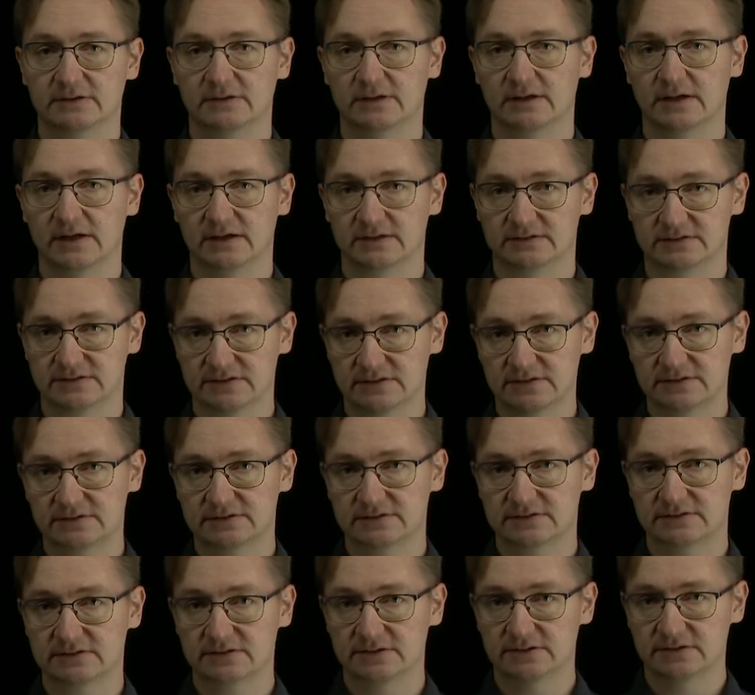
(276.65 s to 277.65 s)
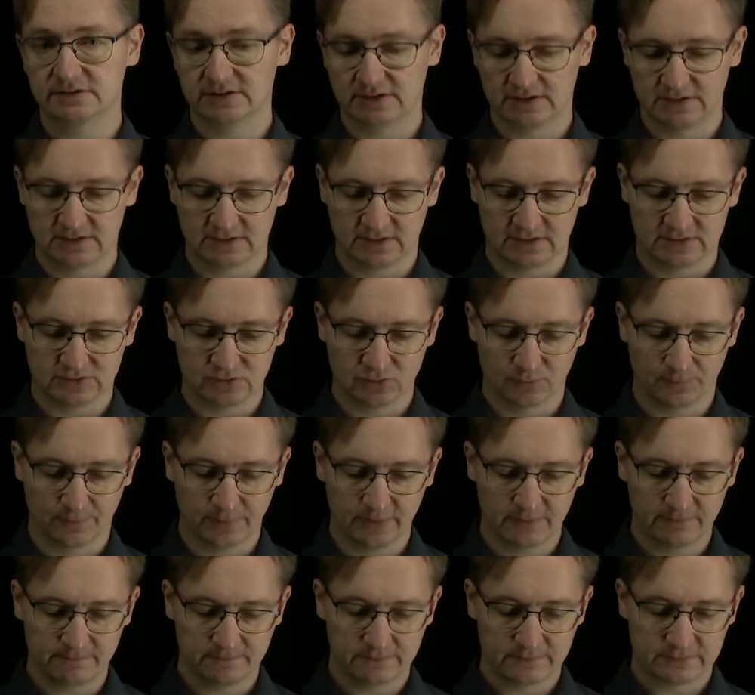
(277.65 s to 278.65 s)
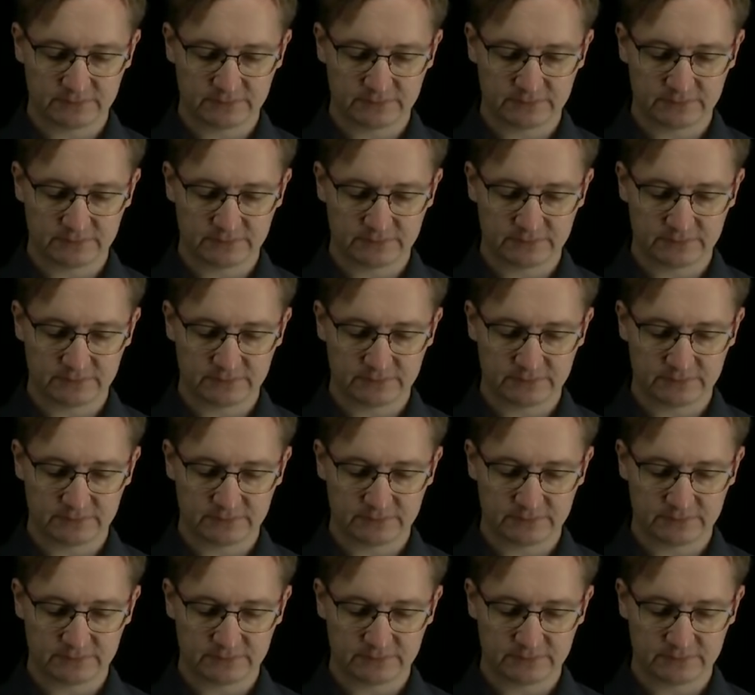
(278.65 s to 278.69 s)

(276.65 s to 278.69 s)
exists in a tuple.